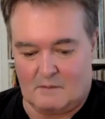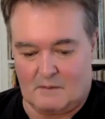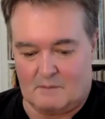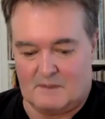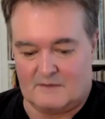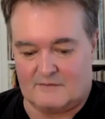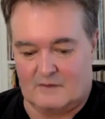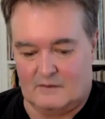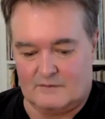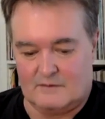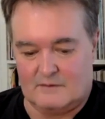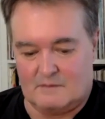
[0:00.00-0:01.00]
I Don't Want to Be a
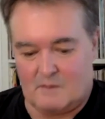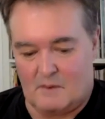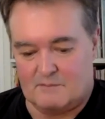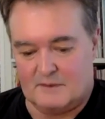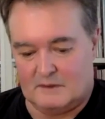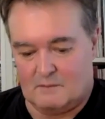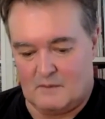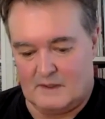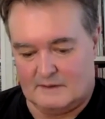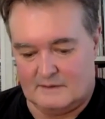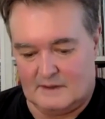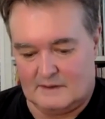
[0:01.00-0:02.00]
Soldier, the Bob
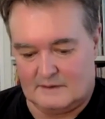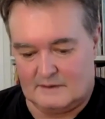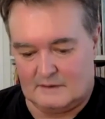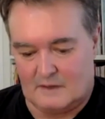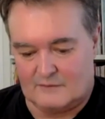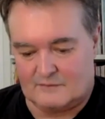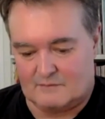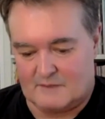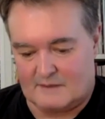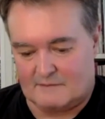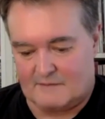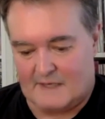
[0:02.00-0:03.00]
Dylan one, The
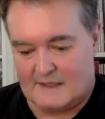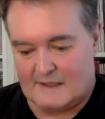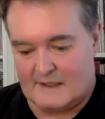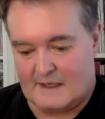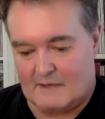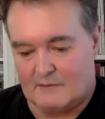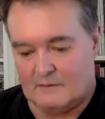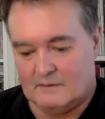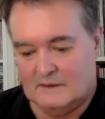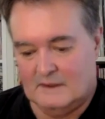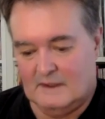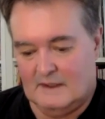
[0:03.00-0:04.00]
Lonesome Death of Hattie
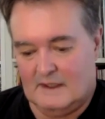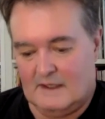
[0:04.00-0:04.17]
Carroll,